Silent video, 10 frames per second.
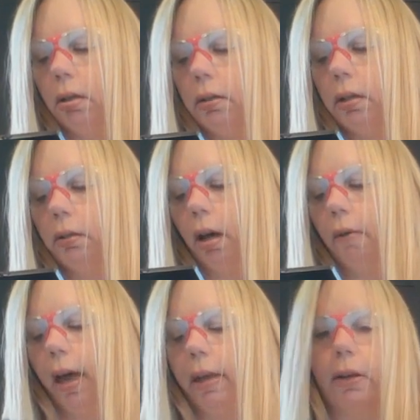
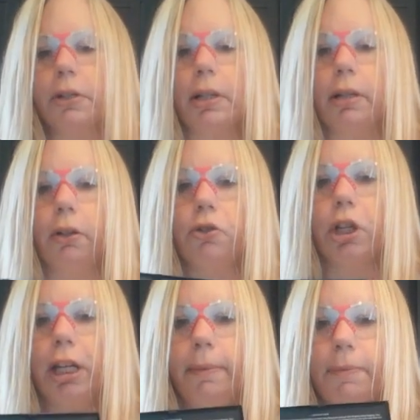0, and there's a little
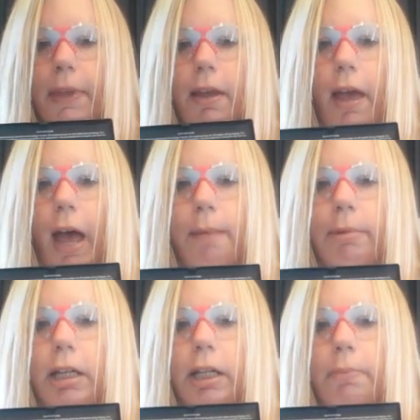g. I'm
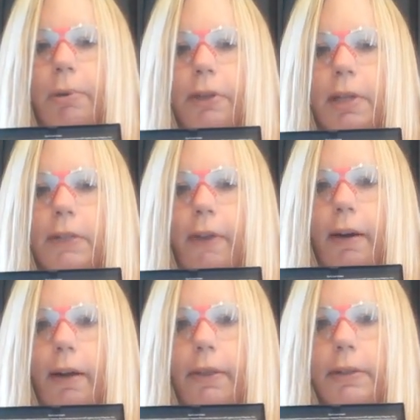going to need to put this
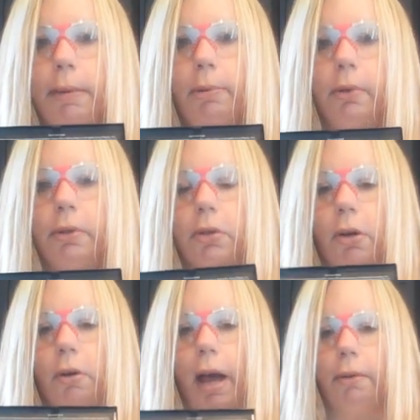flat on the table,
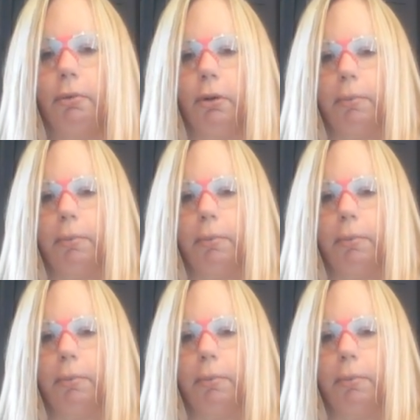so I will